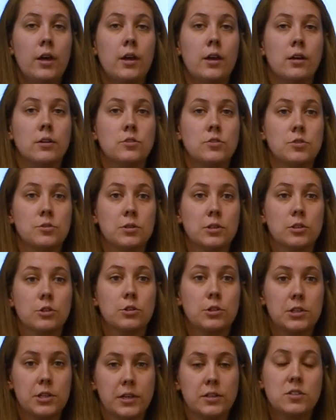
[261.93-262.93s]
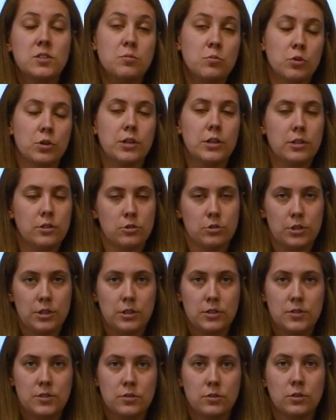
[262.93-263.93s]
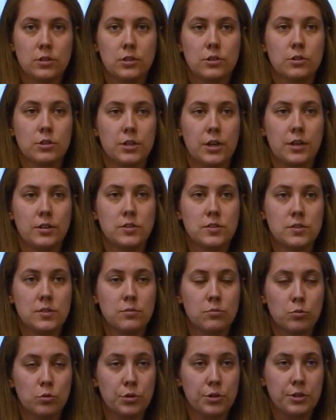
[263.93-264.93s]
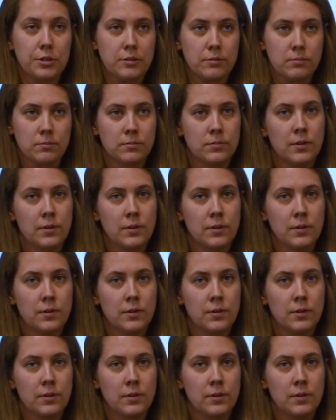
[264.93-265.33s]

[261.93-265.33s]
and so it creates more interest or it creates more